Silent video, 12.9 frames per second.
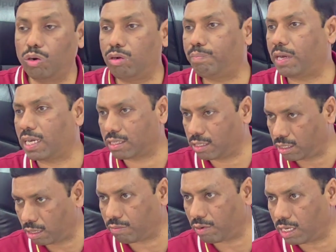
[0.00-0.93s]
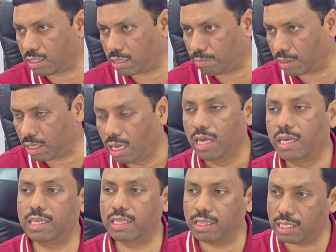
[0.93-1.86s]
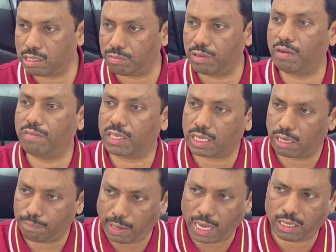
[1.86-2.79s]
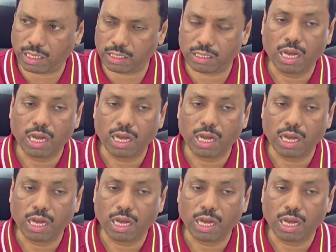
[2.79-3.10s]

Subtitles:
pack is advisable. In this way we can manage.